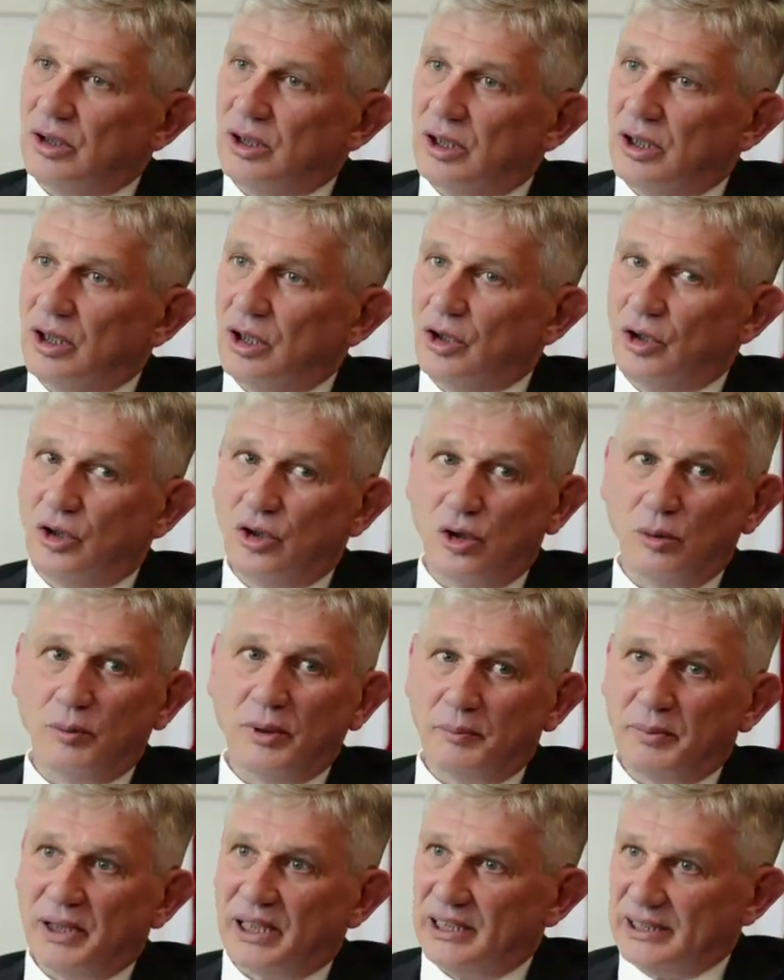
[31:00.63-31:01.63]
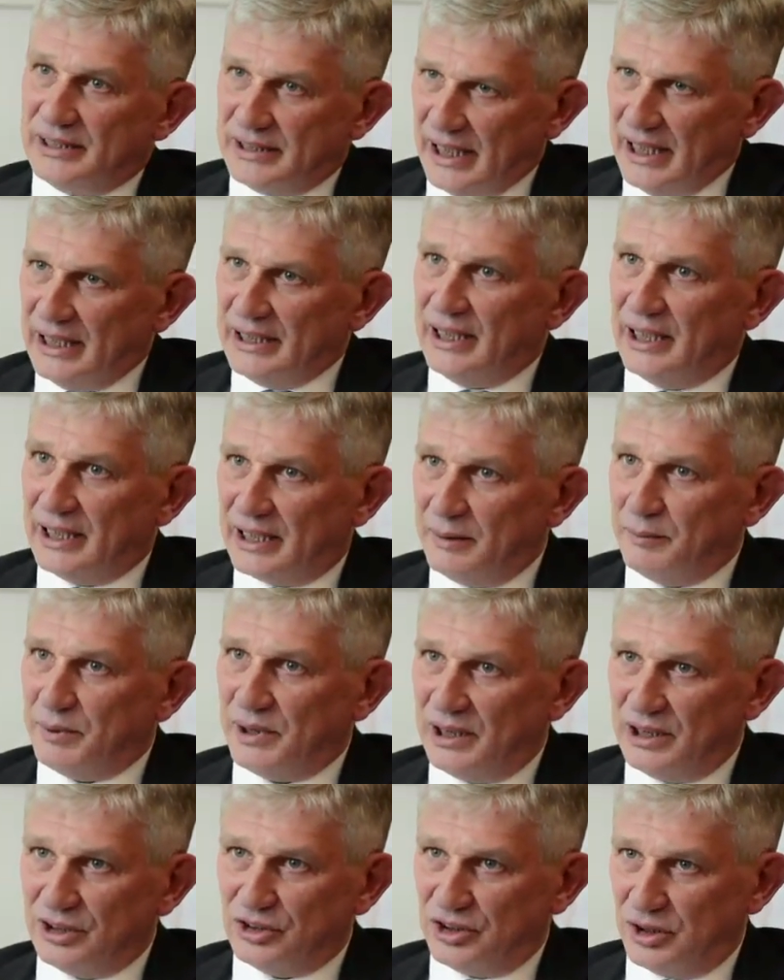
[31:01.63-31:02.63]
aptitudes, of
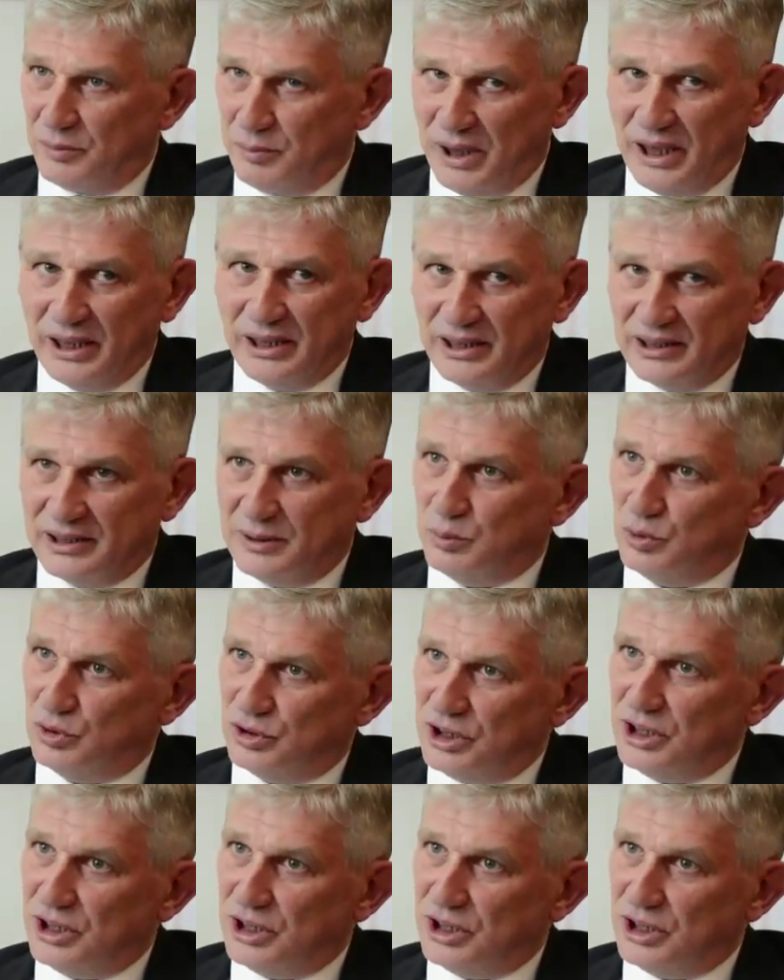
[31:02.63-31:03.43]
course, getting ready for